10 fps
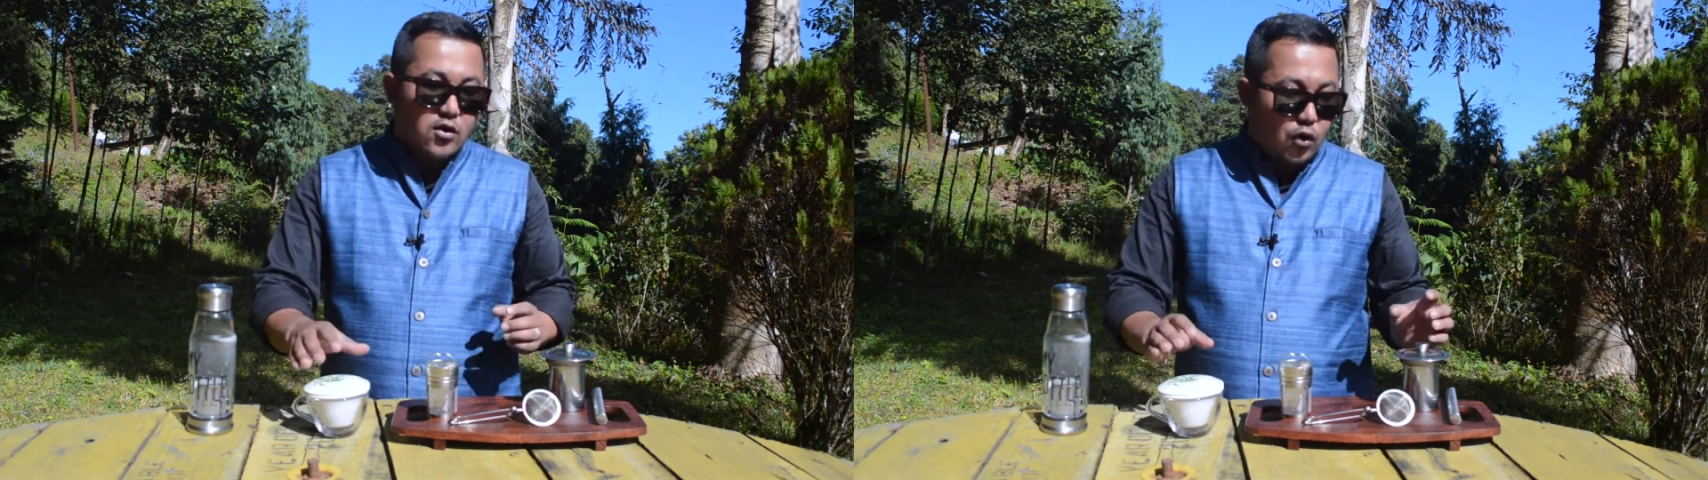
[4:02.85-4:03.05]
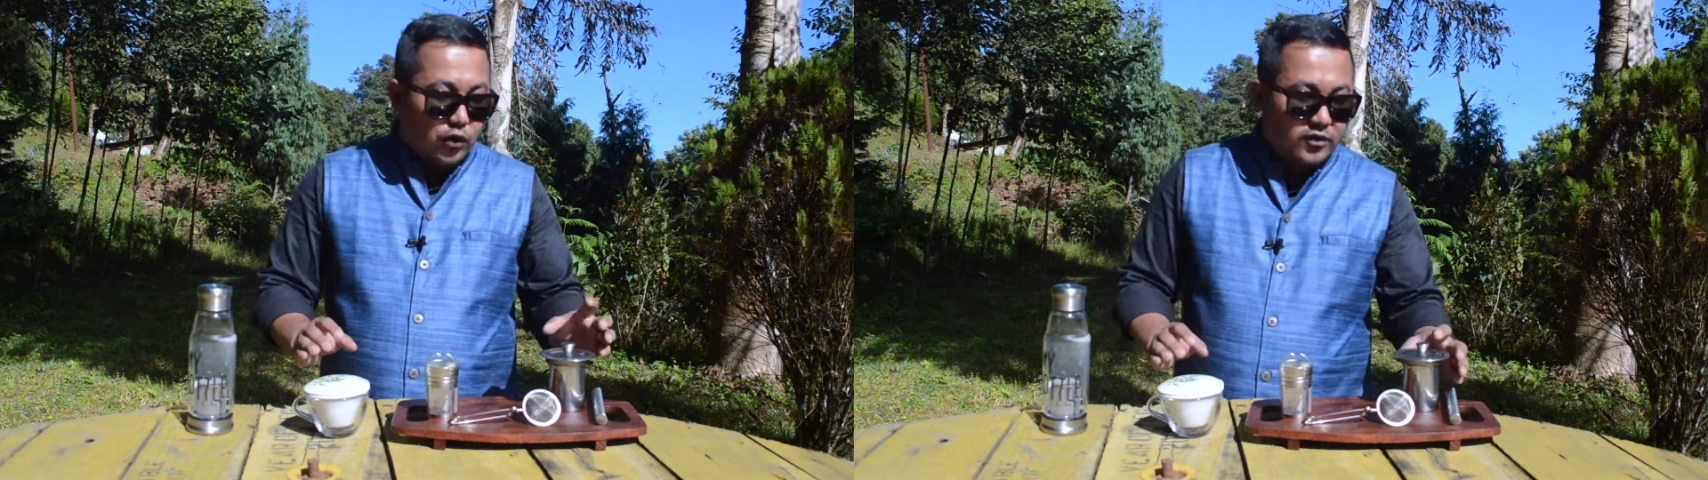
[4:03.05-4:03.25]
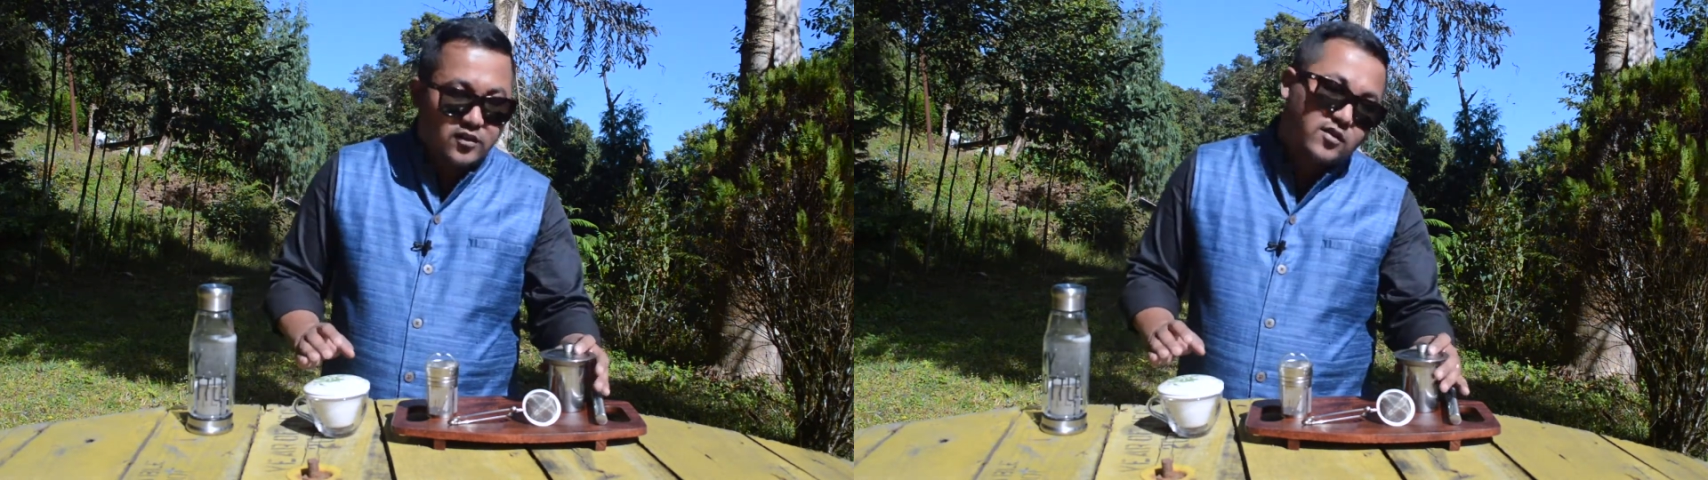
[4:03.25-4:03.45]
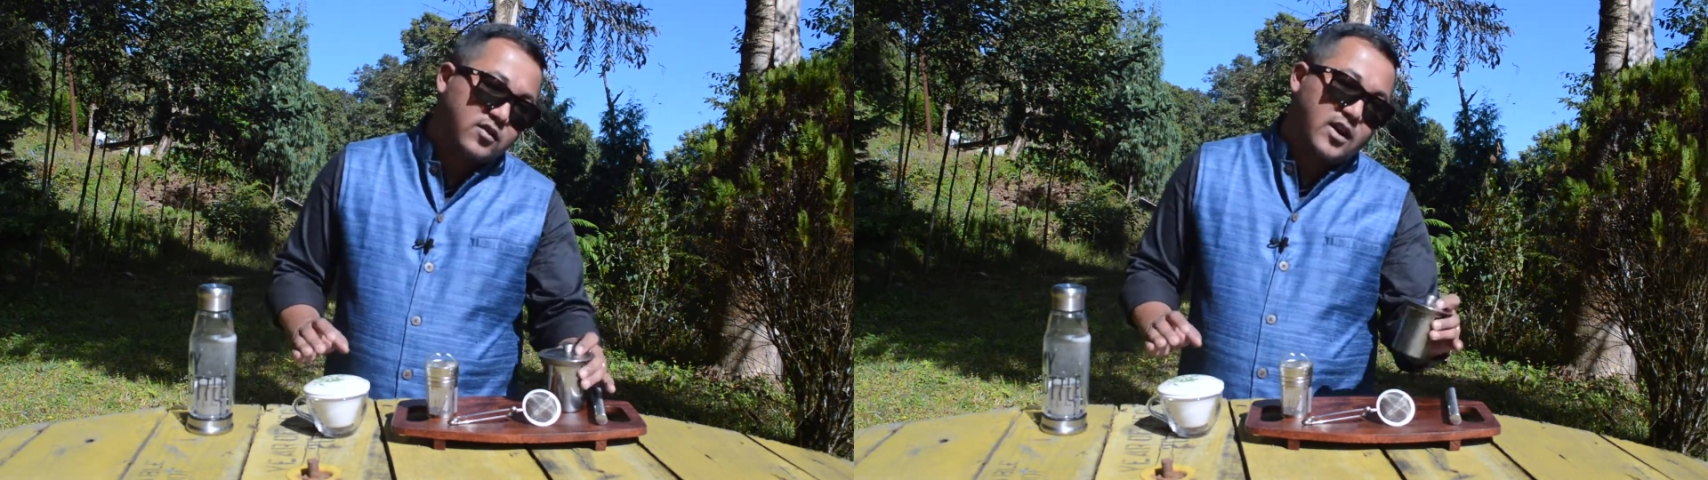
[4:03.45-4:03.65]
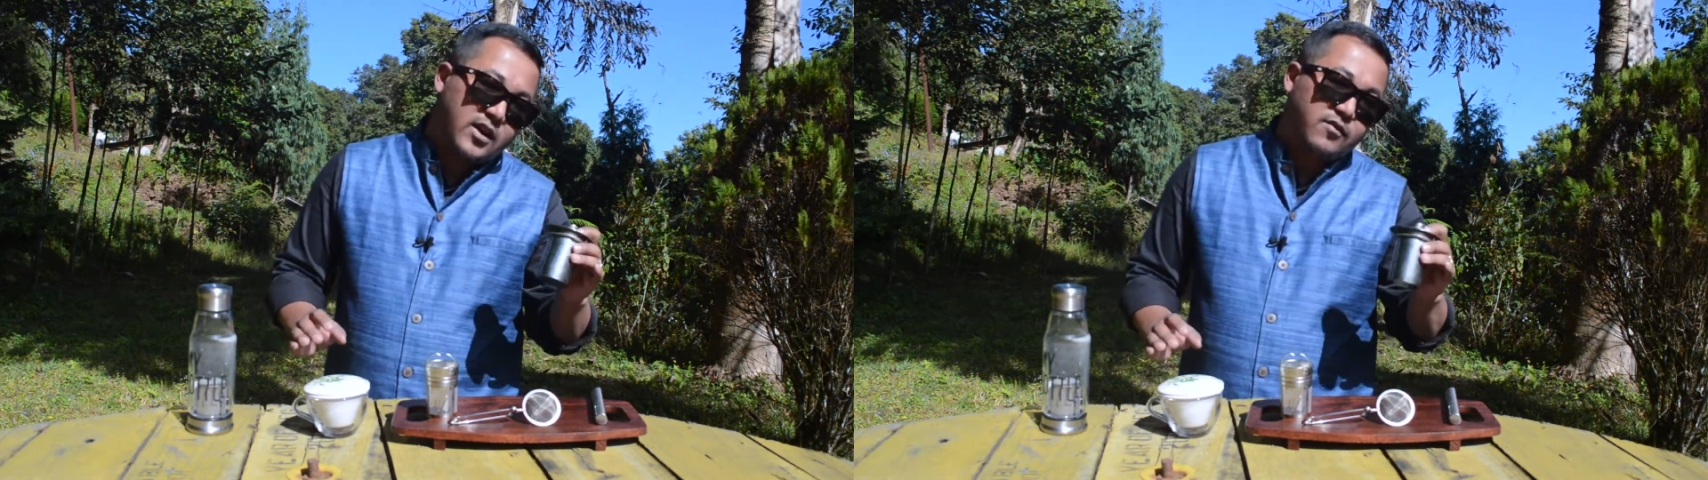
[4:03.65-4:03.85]
or this is
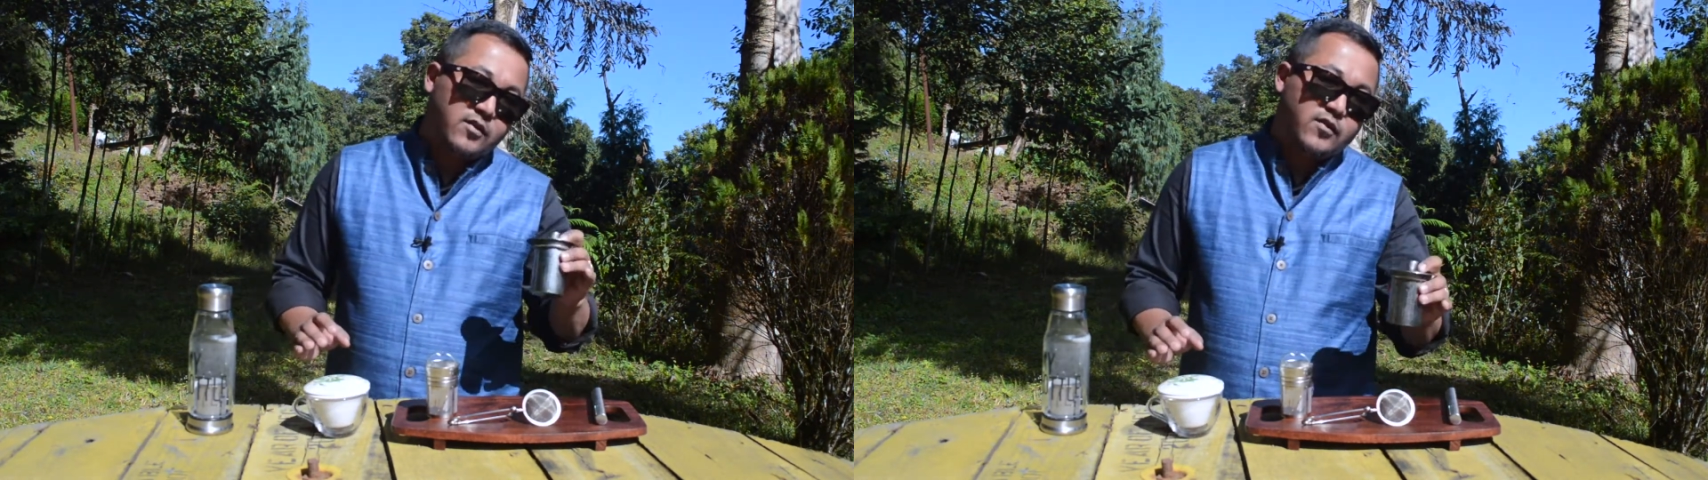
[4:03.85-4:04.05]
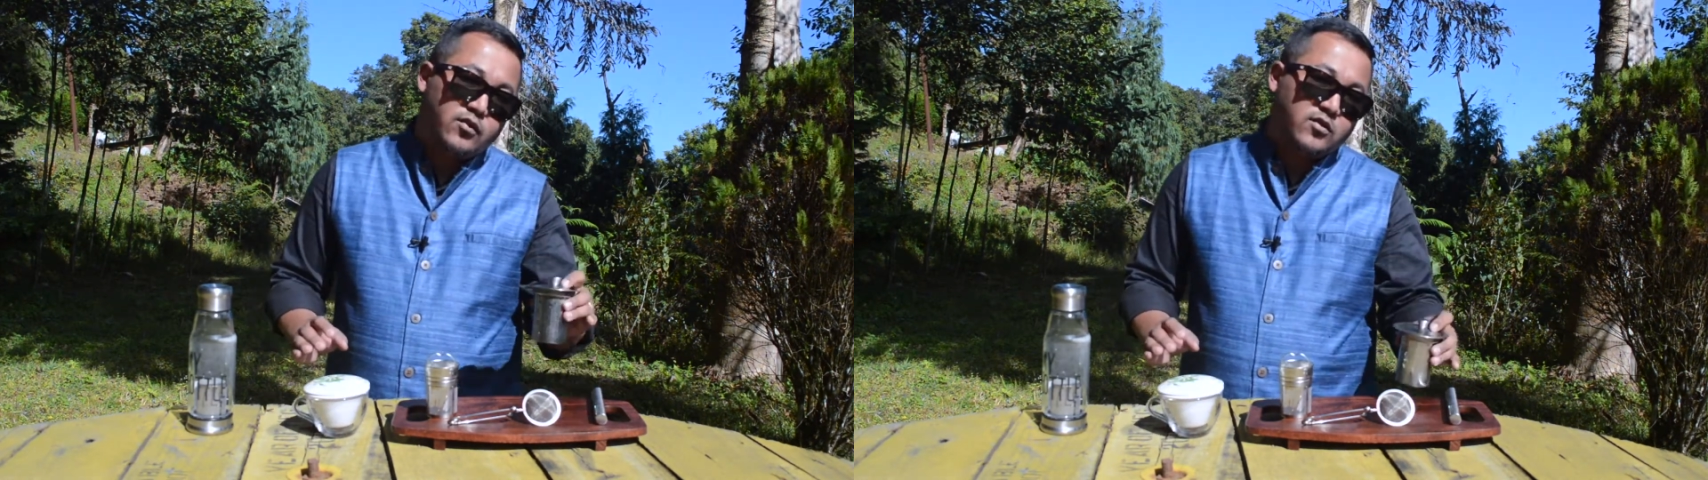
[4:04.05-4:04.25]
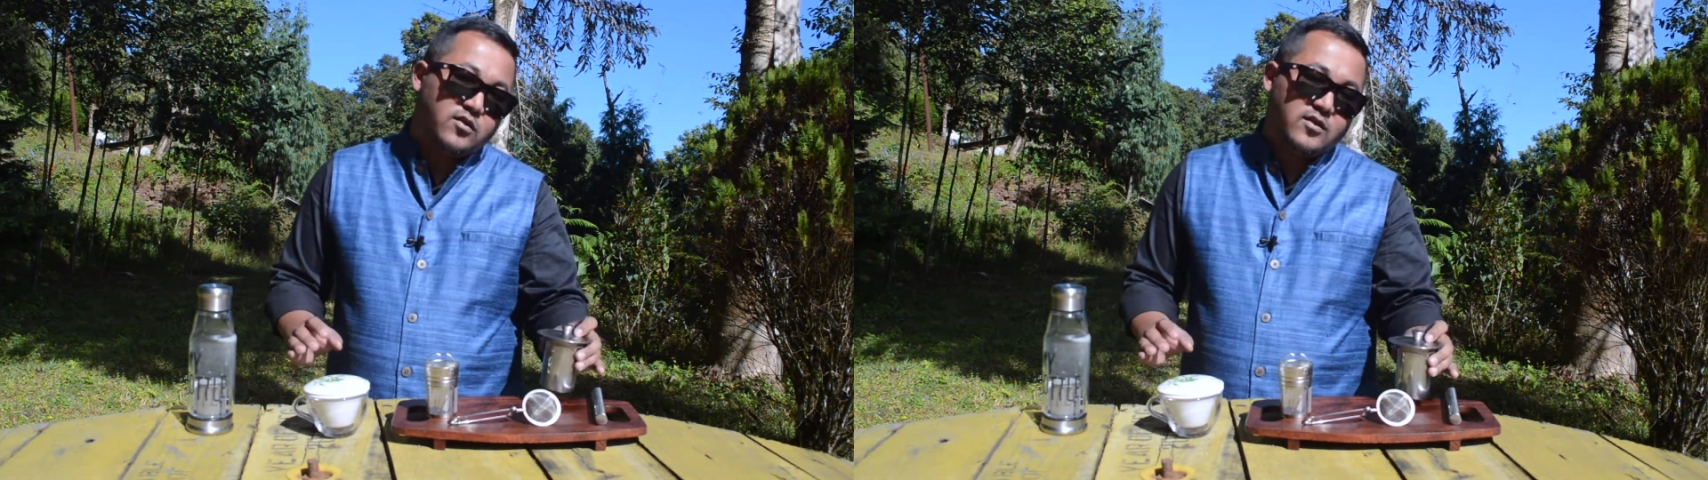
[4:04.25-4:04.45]
the kind of infusers